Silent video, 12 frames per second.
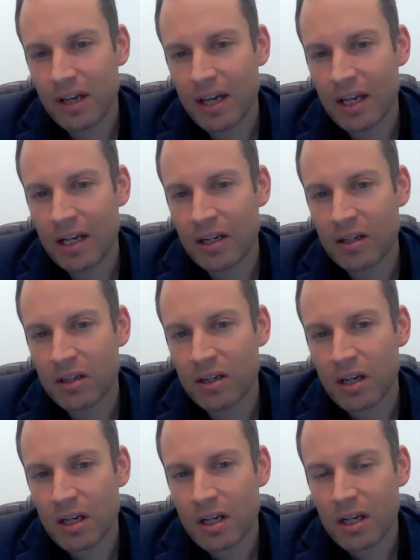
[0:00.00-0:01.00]
and
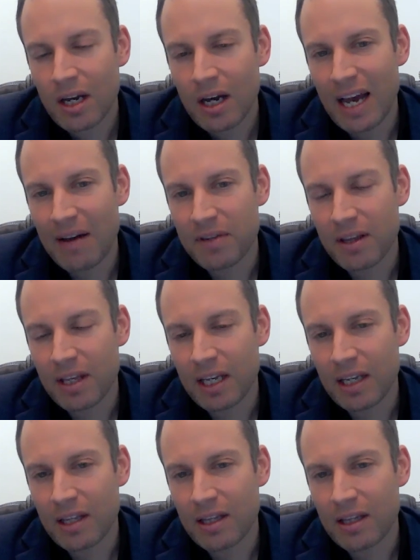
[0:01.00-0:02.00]
you have to
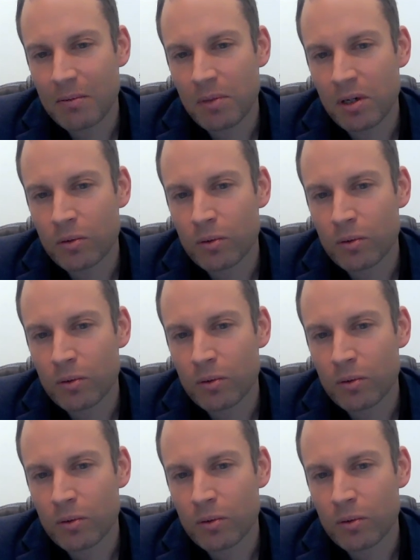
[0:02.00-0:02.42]
think that the